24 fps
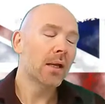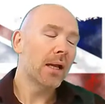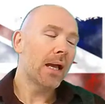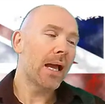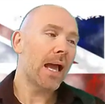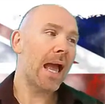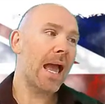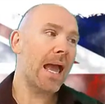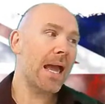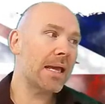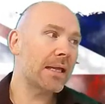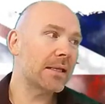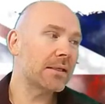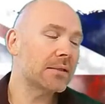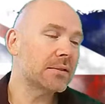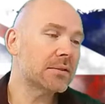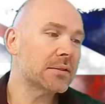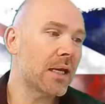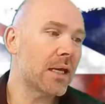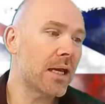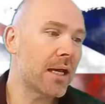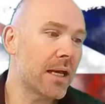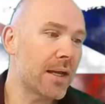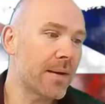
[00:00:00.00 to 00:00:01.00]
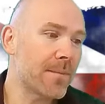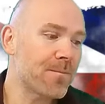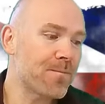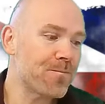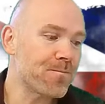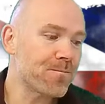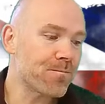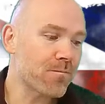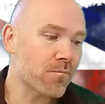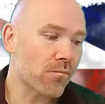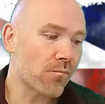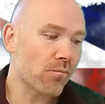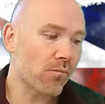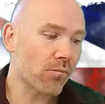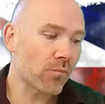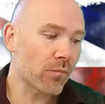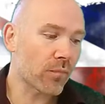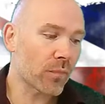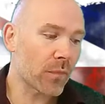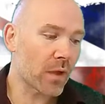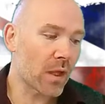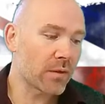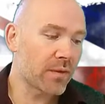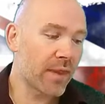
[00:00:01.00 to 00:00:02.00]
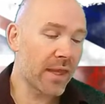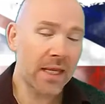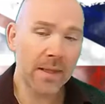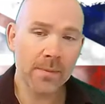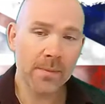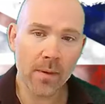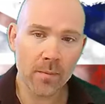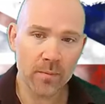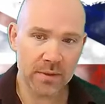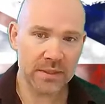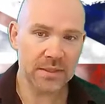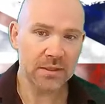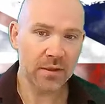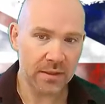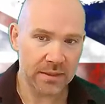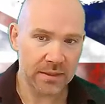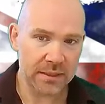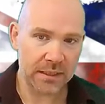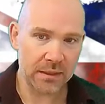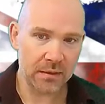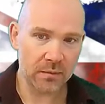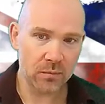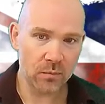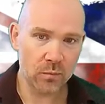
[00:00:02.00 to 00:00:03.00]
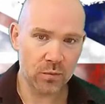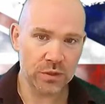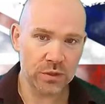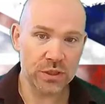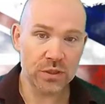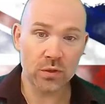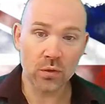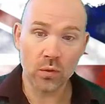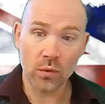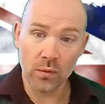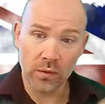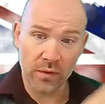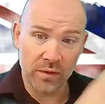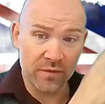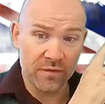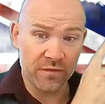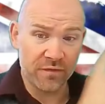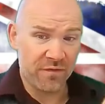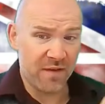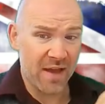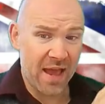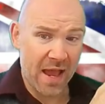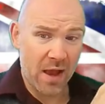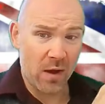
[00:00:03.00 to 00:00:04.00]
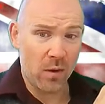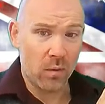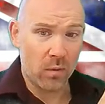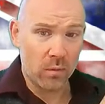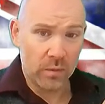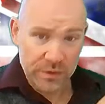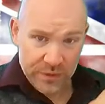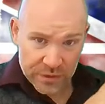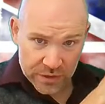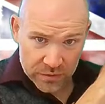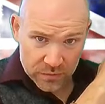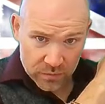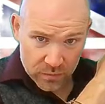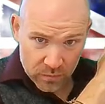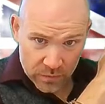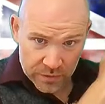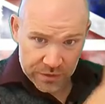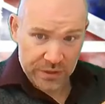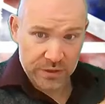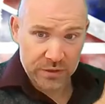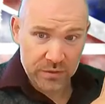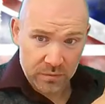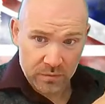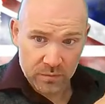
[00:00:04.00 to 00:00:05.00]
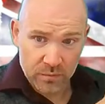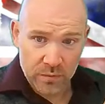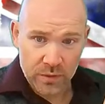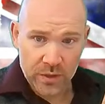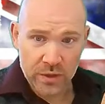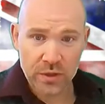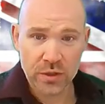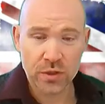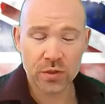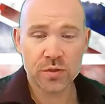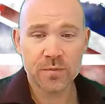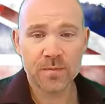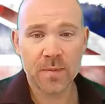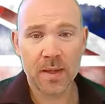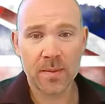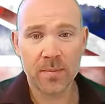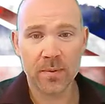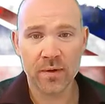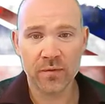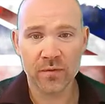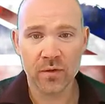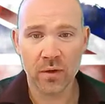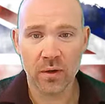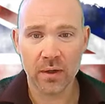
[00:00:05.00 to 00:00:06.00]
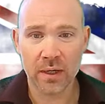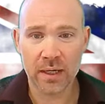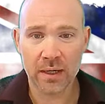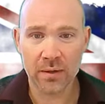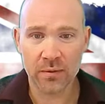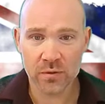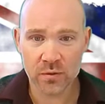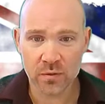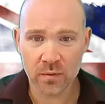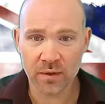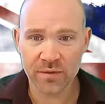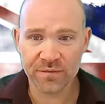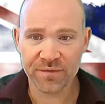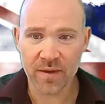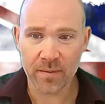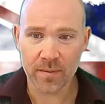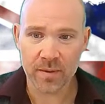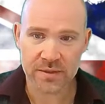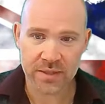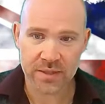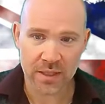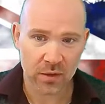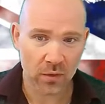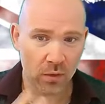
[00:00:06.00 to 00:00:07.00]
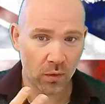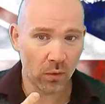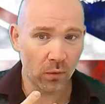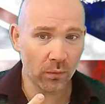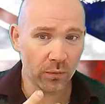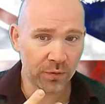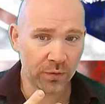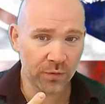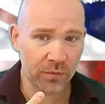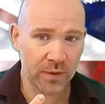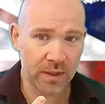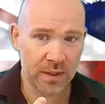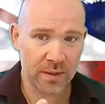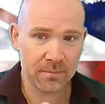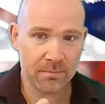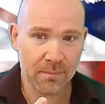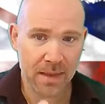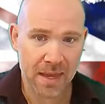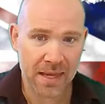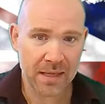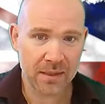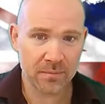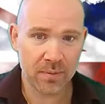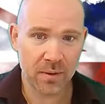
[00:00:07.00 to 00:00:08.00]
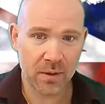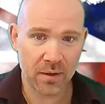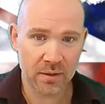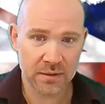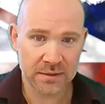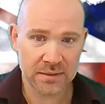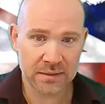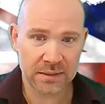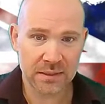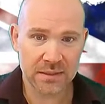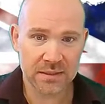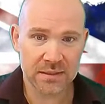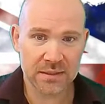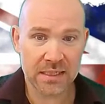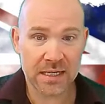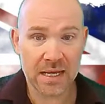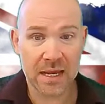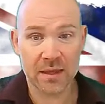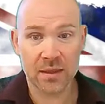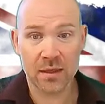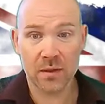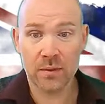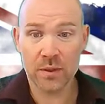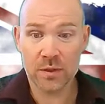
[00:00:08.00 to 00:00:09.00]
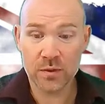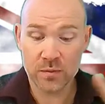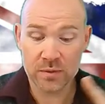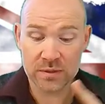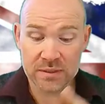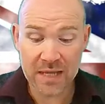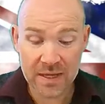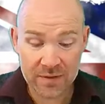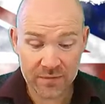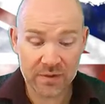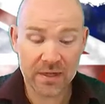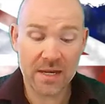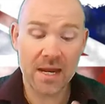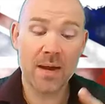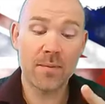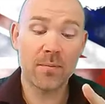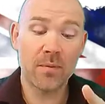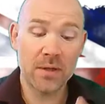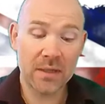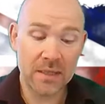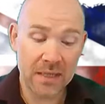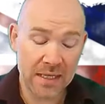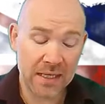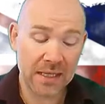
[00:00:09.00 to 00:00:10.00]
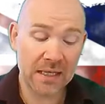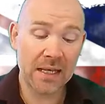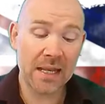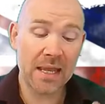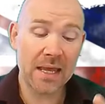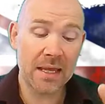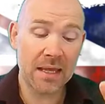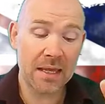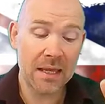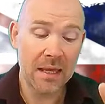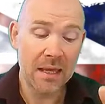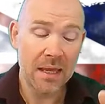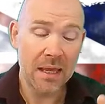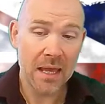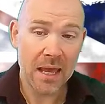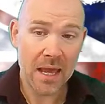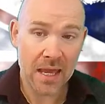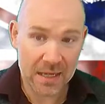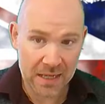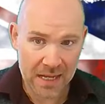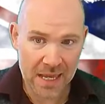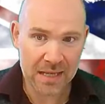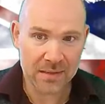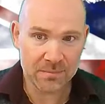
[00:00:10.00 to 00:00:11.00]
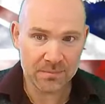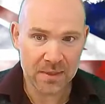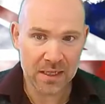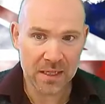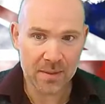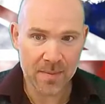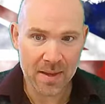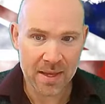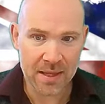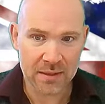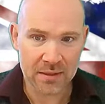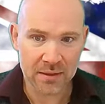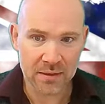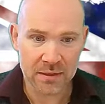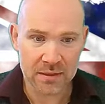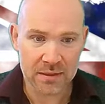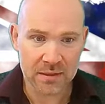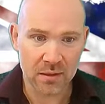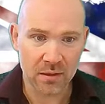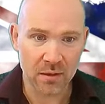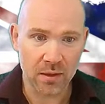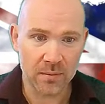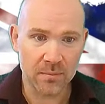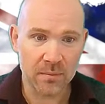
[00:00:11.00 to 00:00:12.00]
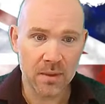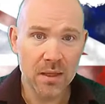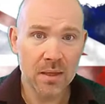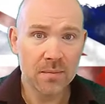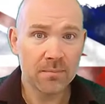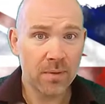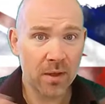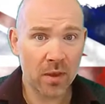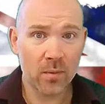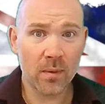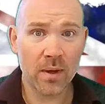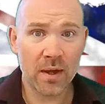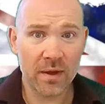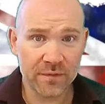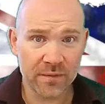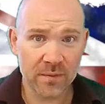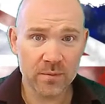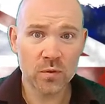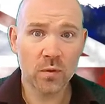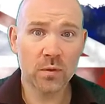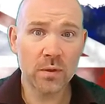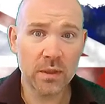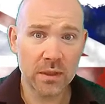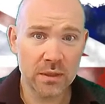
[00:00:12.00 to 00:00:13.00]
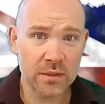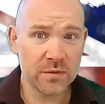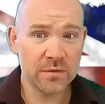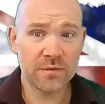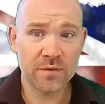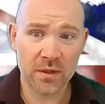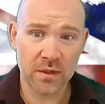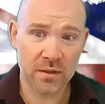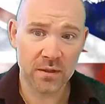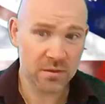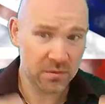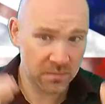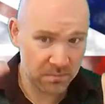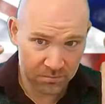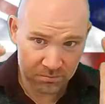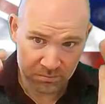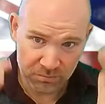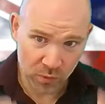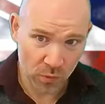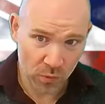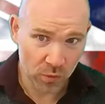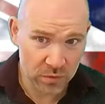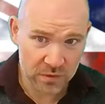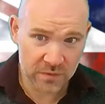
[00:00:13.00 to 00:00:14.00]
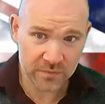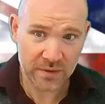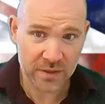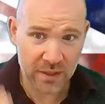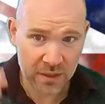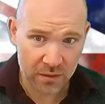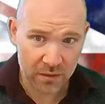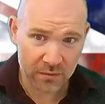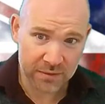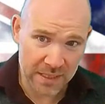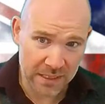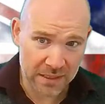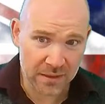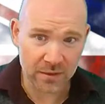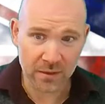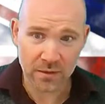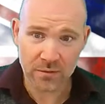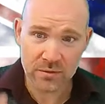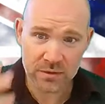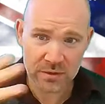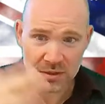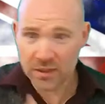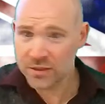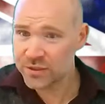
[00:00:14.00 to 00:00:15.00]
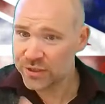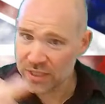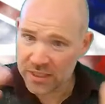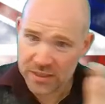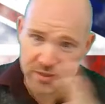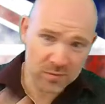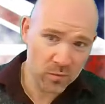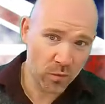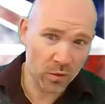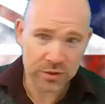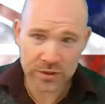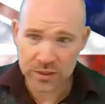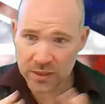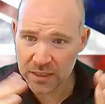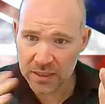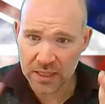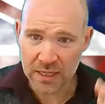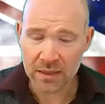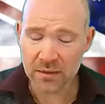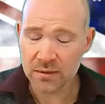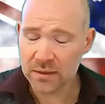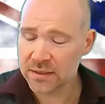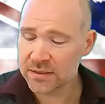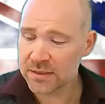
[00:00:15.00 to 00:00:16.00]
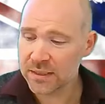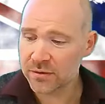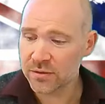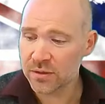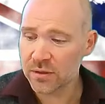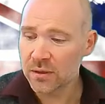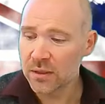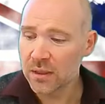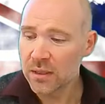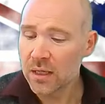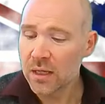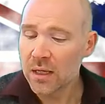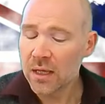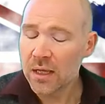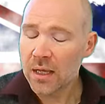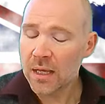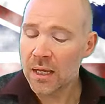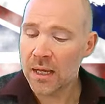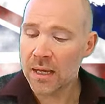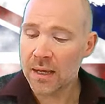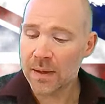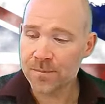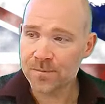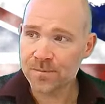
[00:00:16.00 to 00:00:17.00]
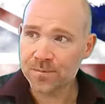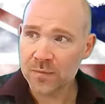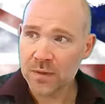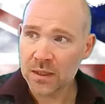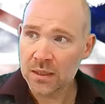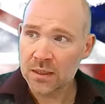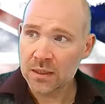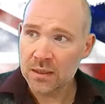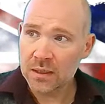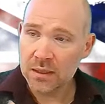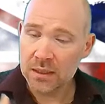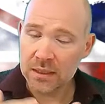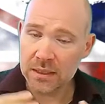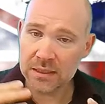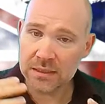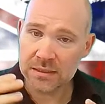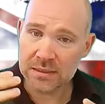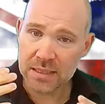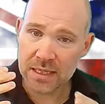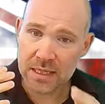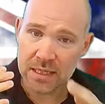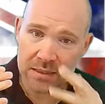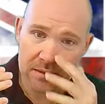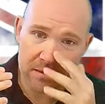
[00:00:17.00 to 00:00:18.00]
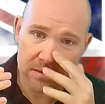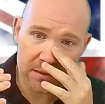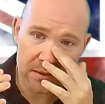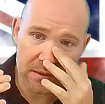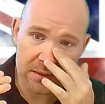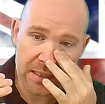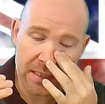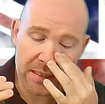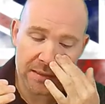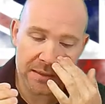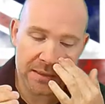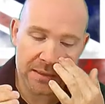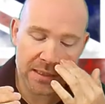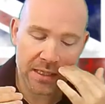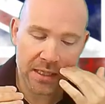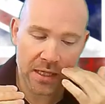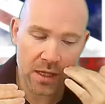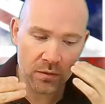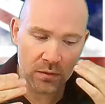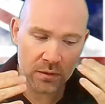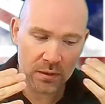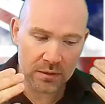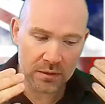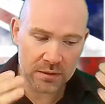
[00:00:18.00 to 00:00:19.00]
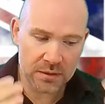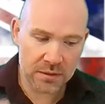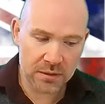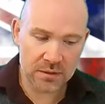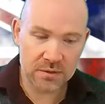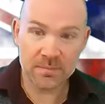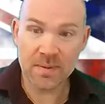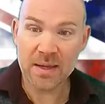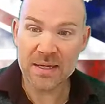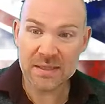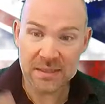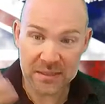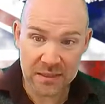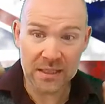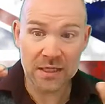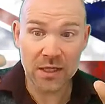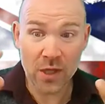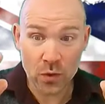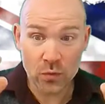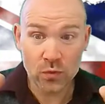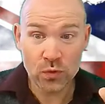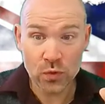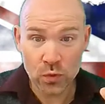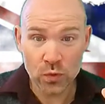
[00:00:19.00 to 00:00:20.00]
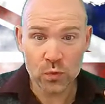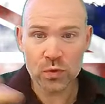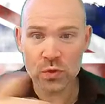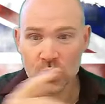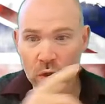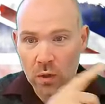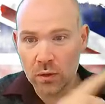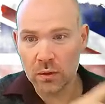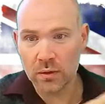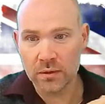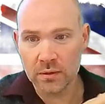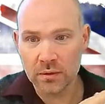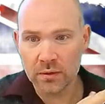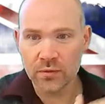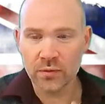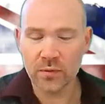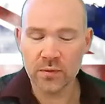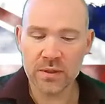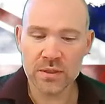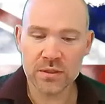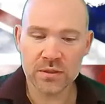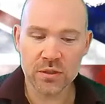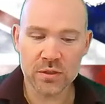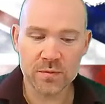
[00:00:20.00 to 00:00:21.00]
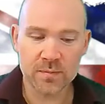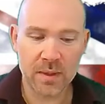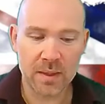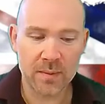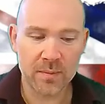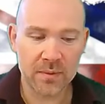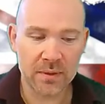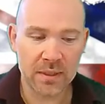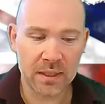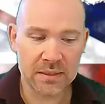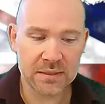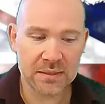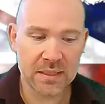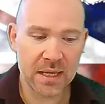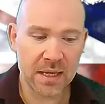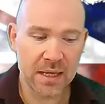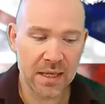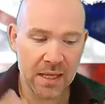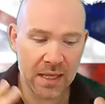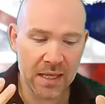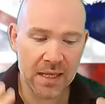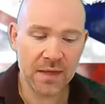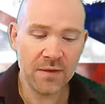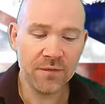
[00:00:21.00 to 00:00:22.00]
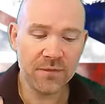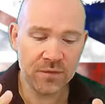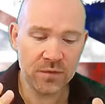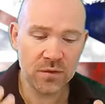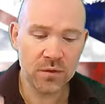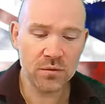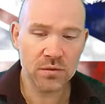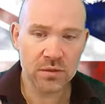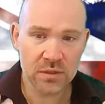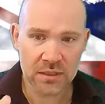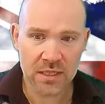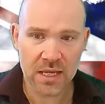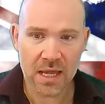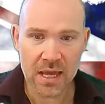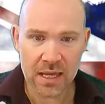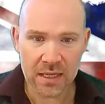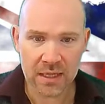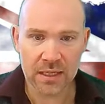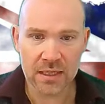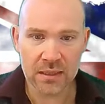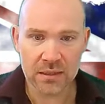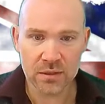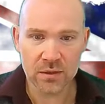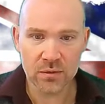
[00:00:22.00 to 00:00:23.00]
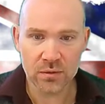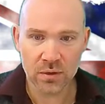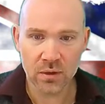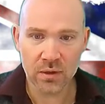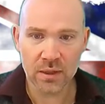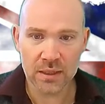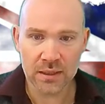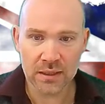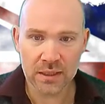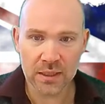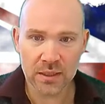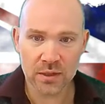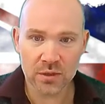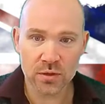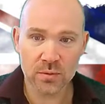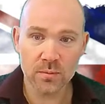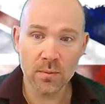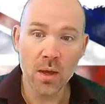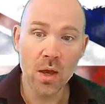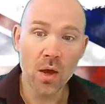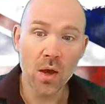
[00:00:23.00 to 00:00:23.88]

And um, they come up with this idea, which is called the vow which is which is the newspaper I've got here. It was quite famous. They got all three main party leaders together, which was David Cameron, Nick Clegg, and Ed Miliband at the time. By the way, if I'm talking too fast, pause the video, take notes, digest, watch it again, etc. Um, he says they, they go to basically go to Scotland through this newspaper and they say, if you stay in the United Kingdom,